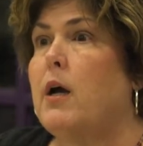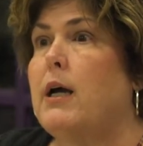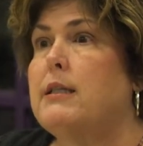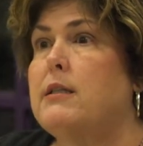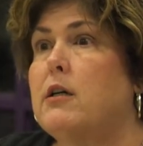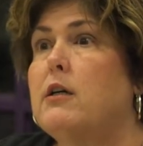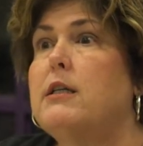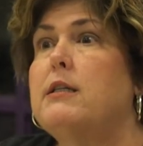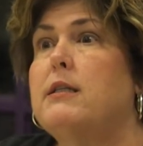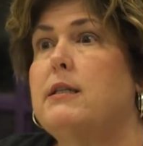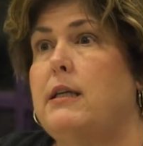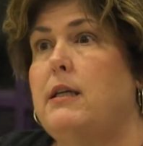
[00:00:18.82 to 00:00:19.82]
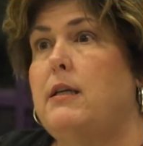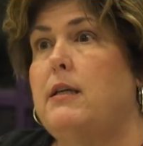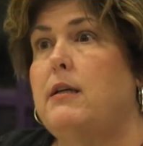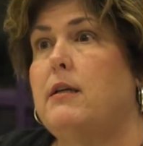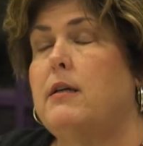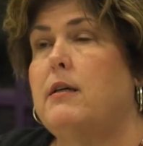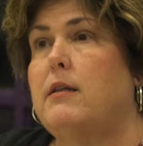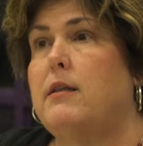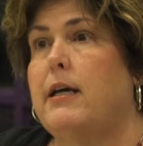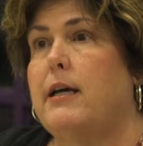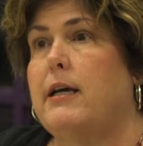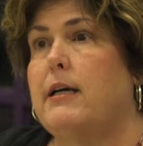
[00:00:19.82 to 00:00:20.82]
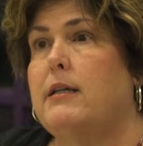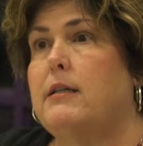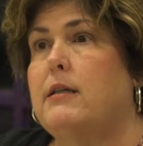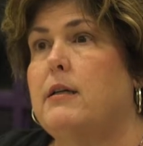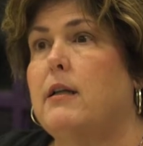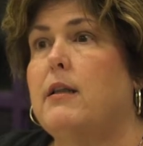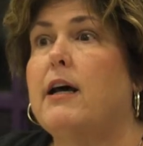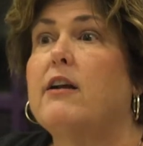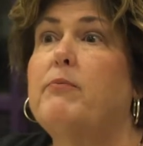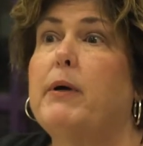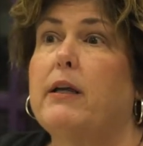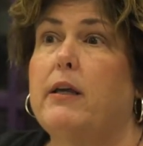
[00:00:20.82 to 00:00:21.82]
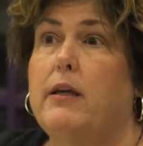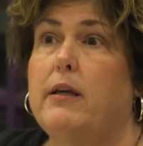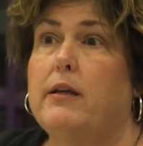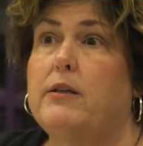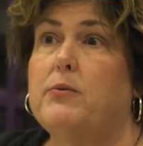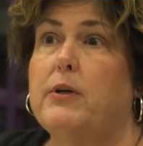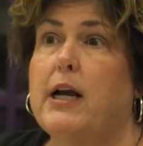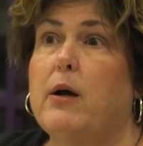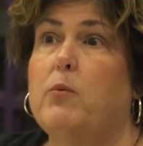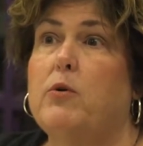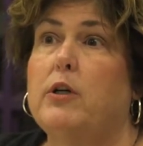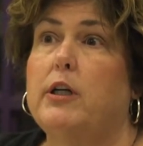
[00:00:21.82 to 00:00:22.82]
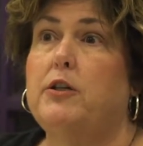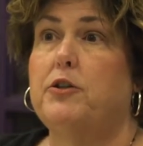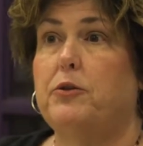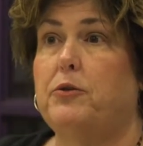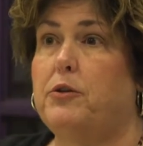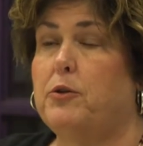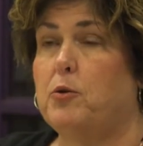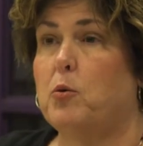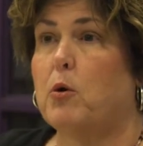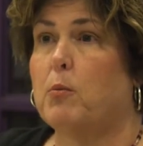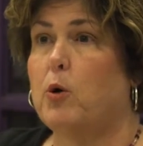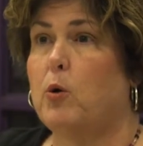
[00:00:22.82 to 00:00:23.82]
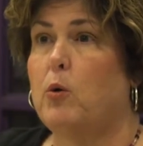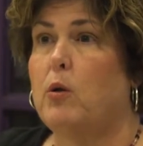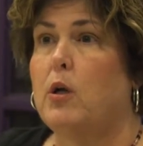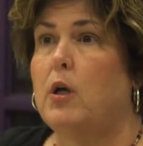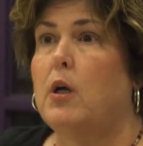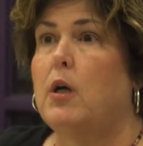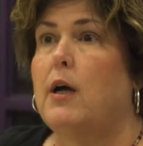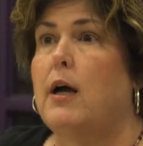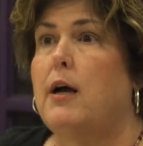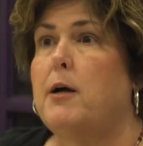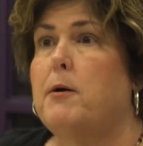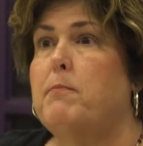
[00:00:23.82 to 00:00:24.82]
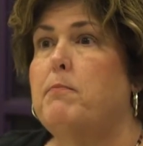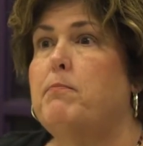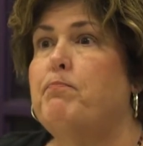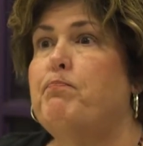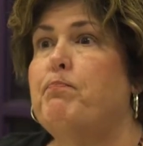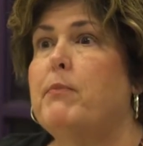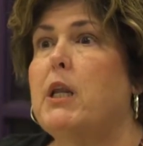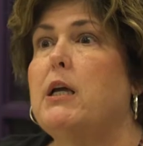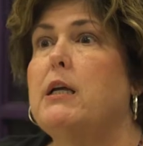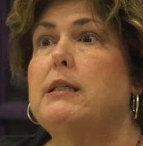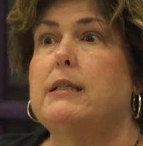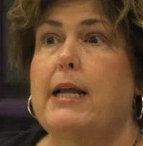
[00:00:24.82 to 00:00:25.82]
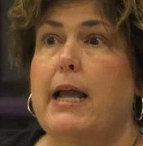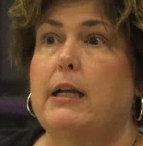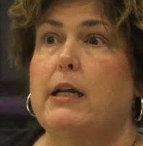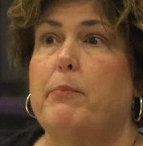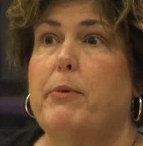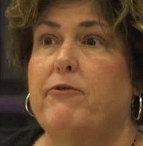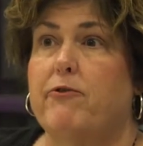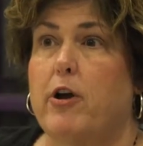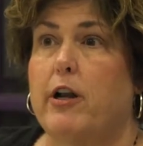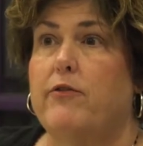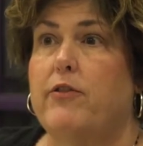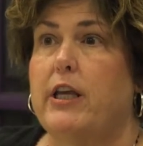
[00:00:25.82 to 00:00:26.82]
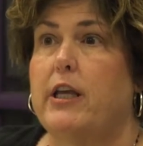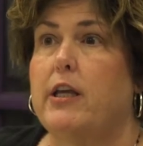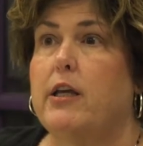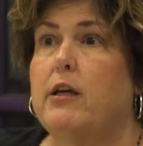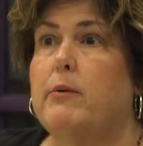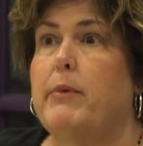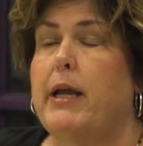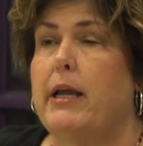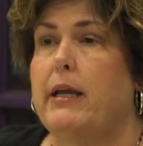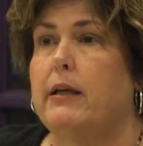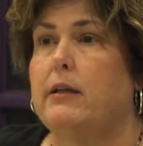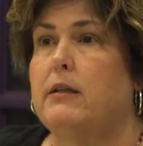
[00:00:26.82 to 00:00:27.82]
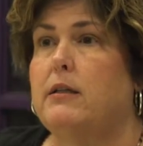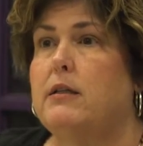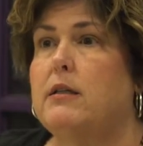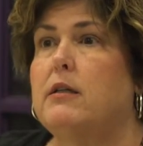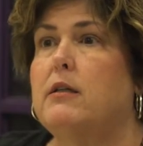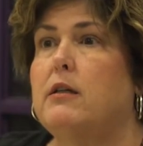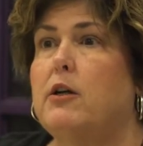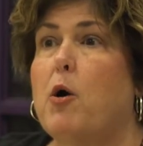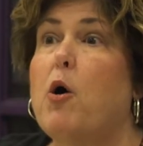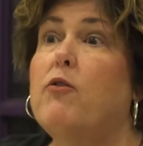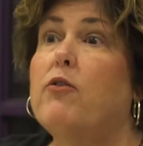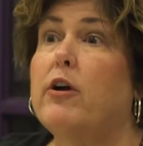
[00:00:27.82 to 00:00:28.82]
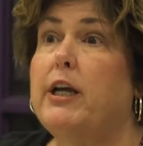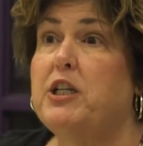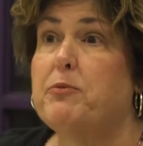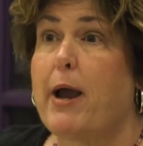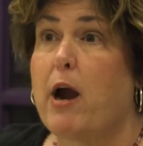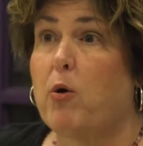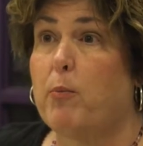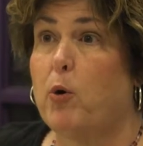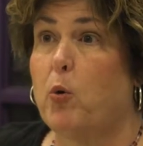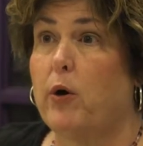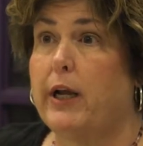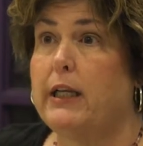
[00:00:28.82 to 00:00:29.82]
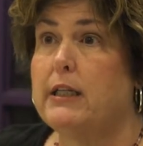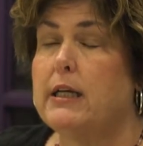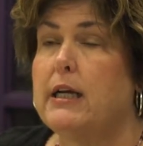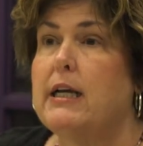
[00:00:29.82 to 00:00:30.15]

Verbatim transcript: I started seeing that a lot of my kids, when I would do the normal um, stand up in front of them and go over each PowerPoint,